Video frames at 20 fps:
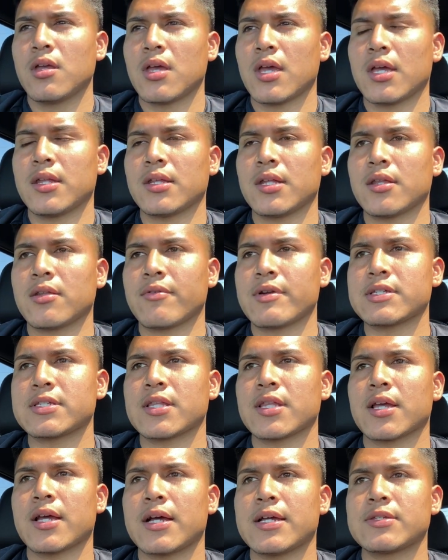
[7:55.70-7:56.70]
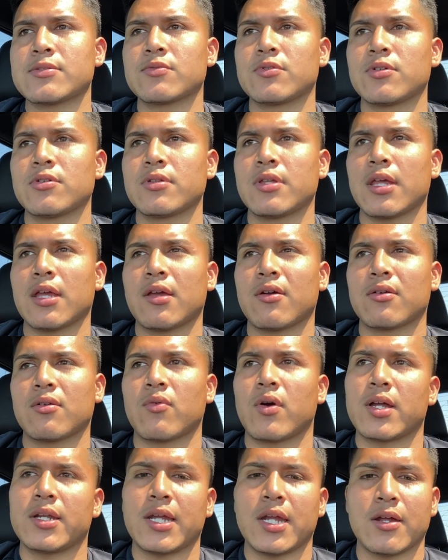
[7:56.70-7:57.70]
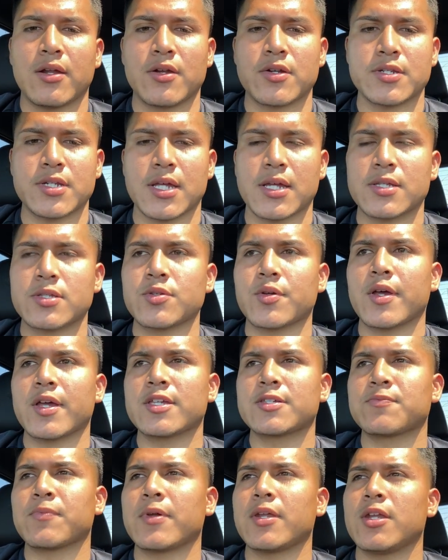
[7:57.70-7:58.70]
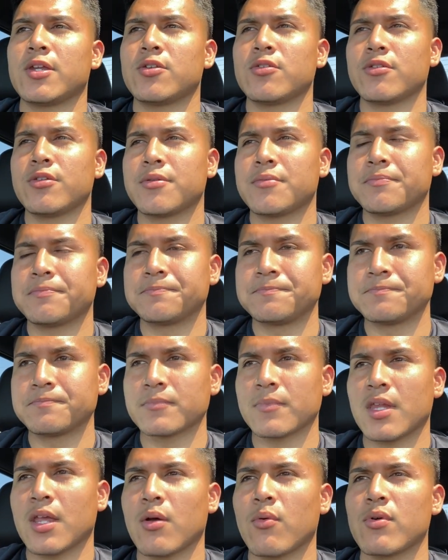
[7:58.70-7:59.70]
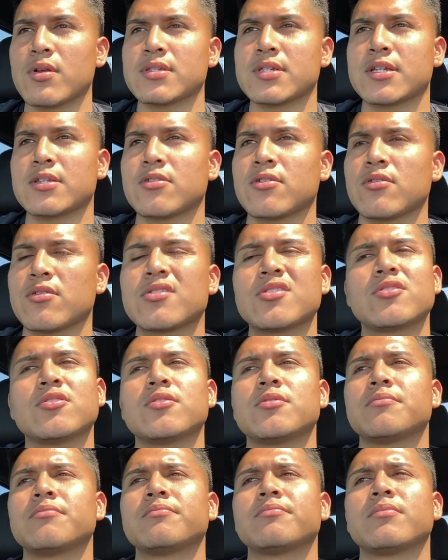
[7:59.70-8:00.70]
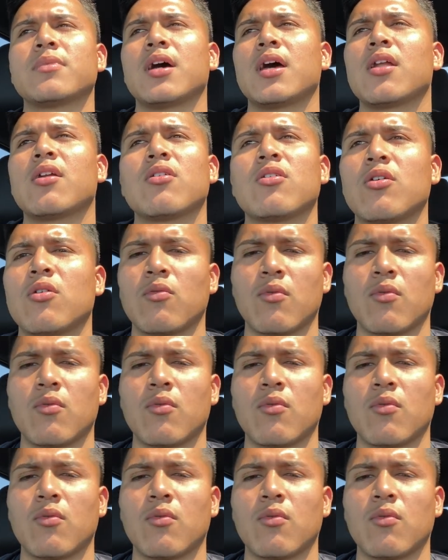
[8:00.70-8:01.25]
And then the rest of the guys, they quite didn't understand, so I explained it to them. And once I told it to them, I don't know